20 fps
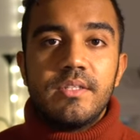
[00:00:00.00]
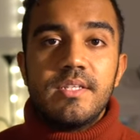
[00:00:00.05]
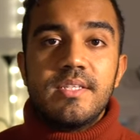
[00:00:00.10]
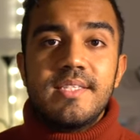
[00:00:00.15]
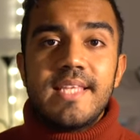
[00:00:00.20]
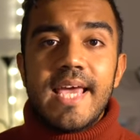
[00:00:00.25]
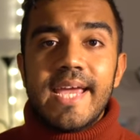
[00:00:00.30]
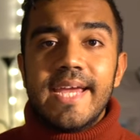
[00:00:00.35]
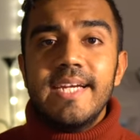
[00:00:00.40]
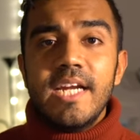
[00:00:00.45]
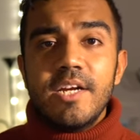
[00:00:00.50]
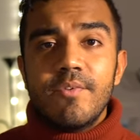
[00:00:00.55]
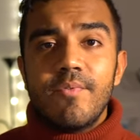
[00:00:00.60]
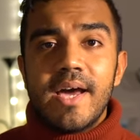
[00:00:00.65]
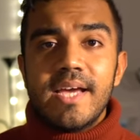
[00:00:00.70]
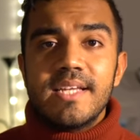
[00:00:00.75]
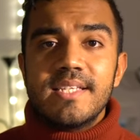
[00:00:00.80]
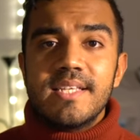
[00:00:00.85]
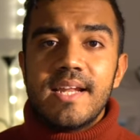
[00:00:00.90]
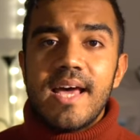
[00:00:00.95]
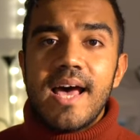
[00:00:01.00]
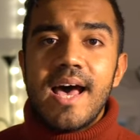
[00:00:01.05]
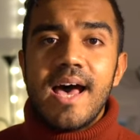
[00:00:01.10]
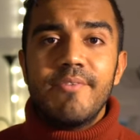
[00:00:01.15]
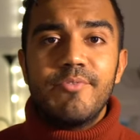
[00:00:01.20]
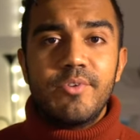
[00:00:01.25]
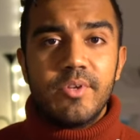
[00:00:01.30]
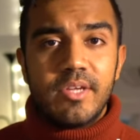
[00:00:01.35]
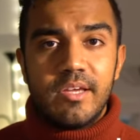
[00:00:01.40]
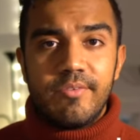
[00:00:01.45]
The second advice that I
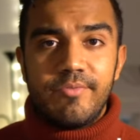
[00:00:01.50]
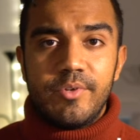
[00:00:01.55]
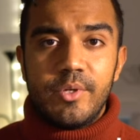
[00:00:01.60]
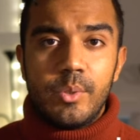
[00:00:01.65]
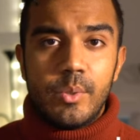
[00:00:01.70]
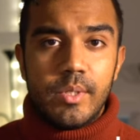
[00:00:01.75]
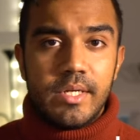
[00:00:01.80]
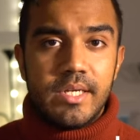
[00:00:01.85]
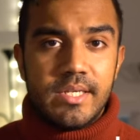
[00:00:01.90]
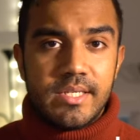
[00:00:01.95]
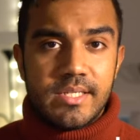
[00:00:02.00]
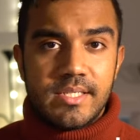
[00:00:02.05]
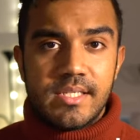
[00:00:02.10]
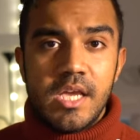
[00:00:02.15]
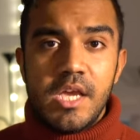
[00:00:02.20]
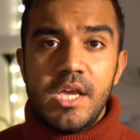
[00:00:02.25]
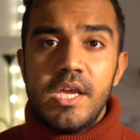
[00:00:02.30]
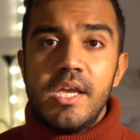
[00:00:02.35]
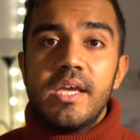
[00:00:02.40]
have to give you is